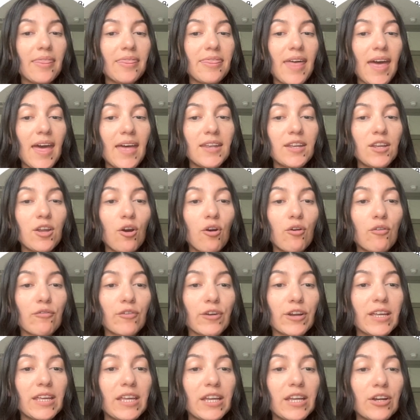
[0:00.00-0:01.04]
Then
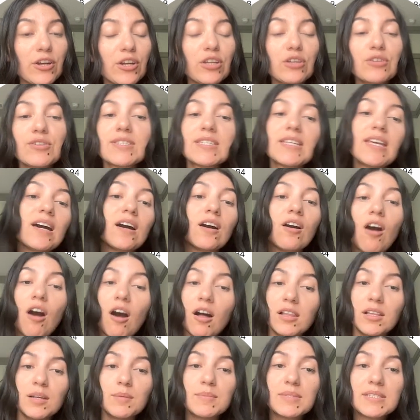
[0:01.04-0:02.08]
over here, you'll see a
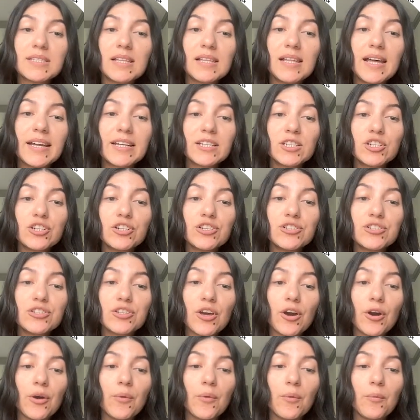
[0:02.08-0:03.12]
column selector.
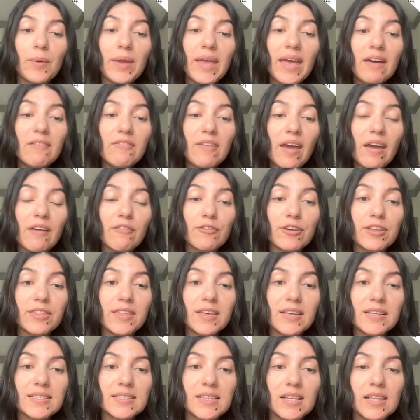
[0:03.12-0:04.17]
So we have
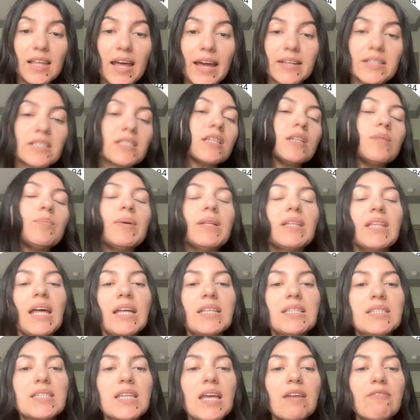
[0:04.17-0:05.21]
everything selected, but
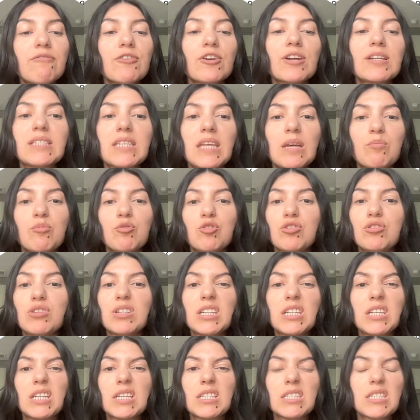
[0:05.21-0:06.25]
let's say, for example, you
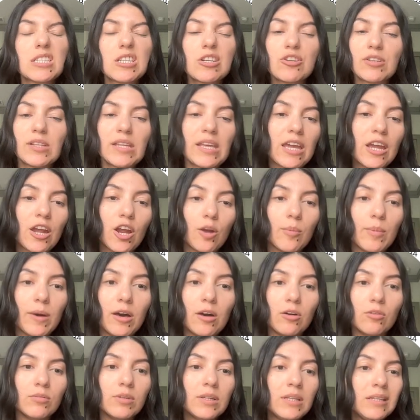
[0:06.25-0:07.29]
didn't necessarily care
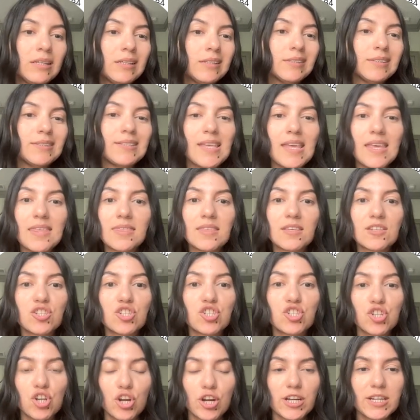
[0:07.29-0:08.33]
about seeing the
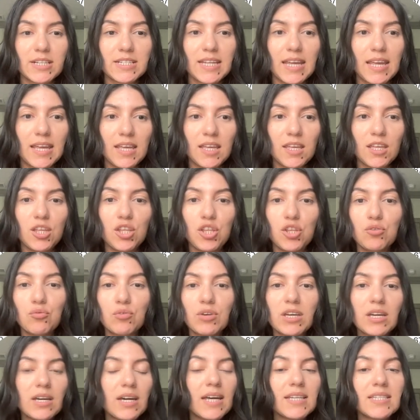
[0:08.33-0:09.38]
start date. You
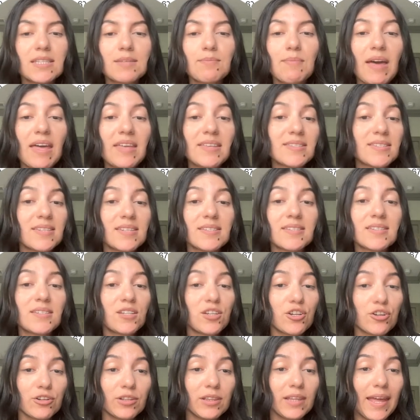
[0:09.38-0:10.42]
can customize this
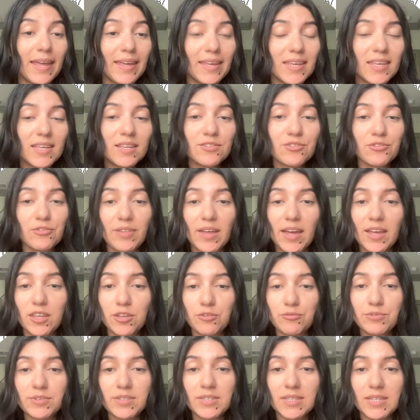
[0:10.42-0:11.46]
to your liking so that
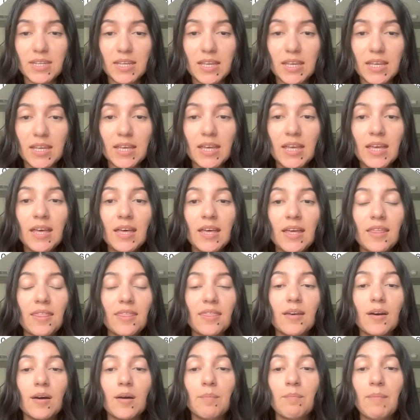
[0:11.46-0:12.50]
you see
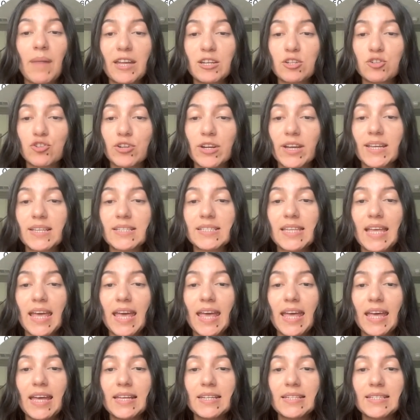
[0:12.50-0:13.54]
the metrics
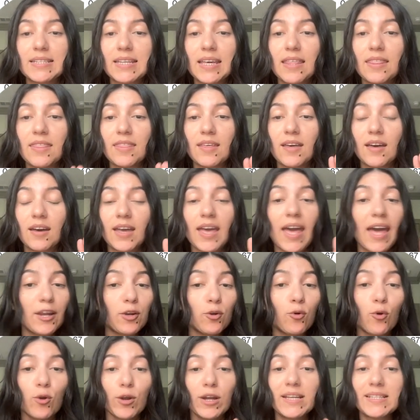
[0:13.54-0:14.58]
and the
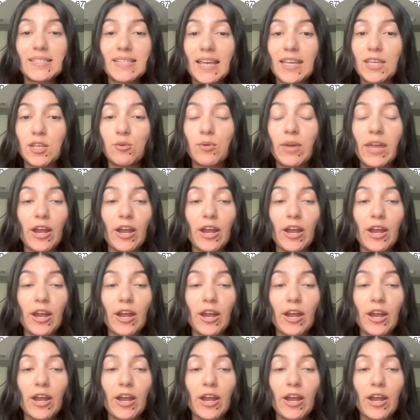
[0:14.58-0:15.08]
categories that you